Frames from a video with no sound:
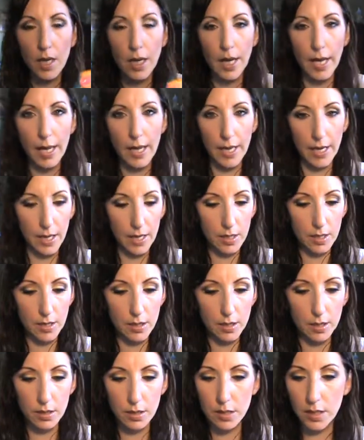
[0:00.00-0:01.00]

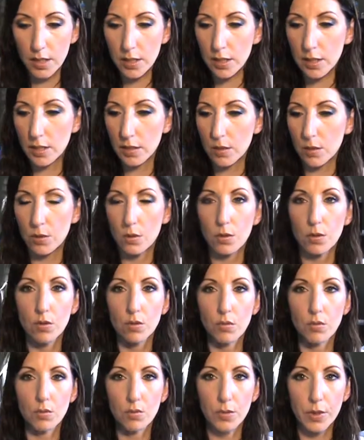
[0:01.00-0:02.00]
And this is
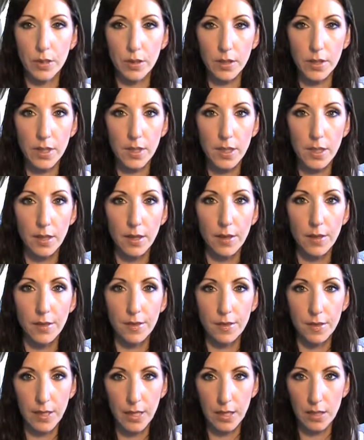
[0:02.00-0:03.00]
really
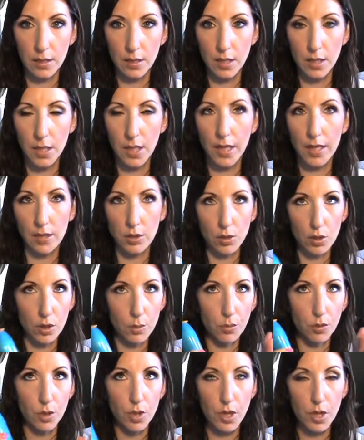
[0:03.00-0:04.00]
thin, and you can
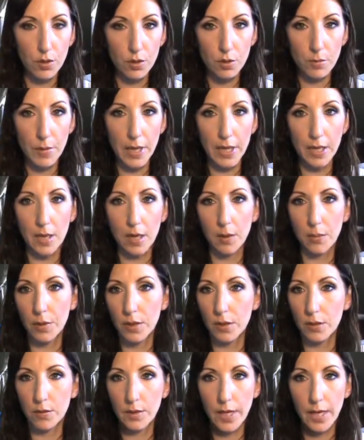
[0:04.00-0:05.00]
put it under makeup
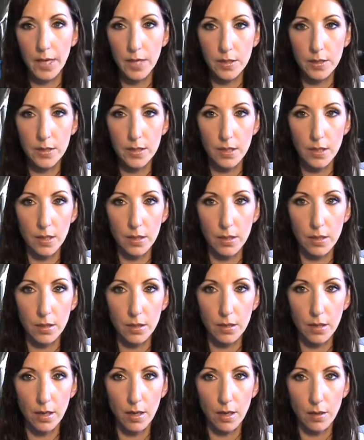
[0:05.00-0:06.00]
and you can't see it.
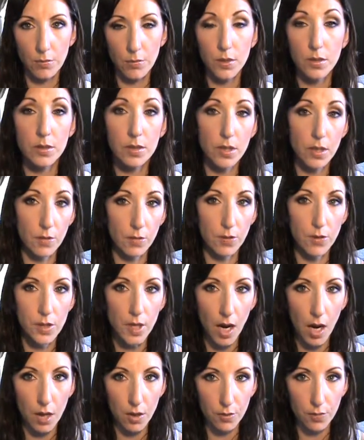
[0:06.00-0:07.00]
Um, you can see it in
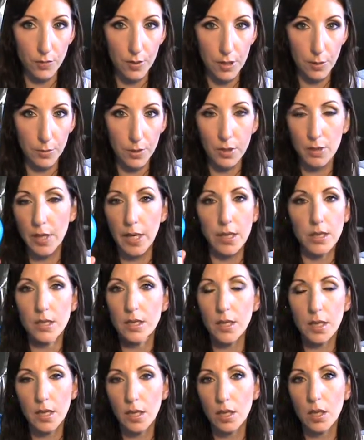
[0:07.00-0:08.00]
photography, but you can't
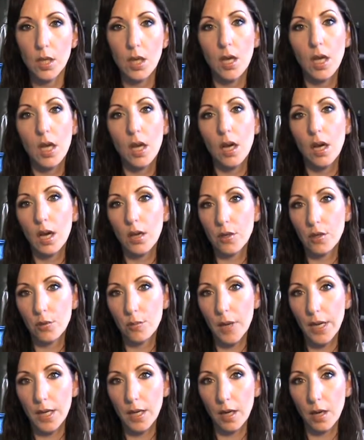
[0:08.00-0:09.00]
see it under
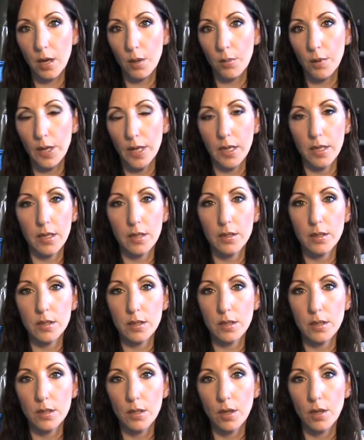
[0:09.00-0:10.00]
makeup, and
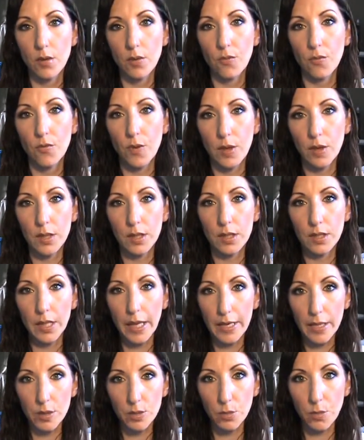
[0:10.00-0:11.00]
it's very
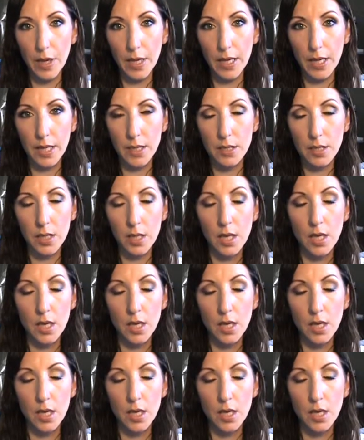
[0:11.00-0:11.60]
lightweight,